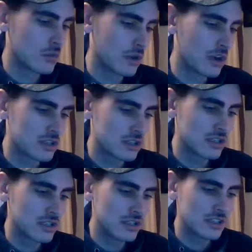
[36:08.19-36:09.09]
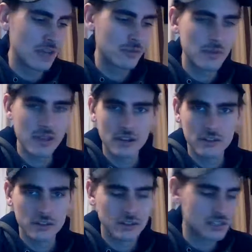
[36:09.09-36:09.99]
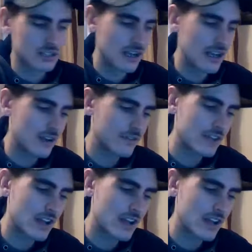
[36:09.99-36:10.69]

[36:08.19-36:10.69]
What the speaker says: Washington, Tampa Bay, under 6.5.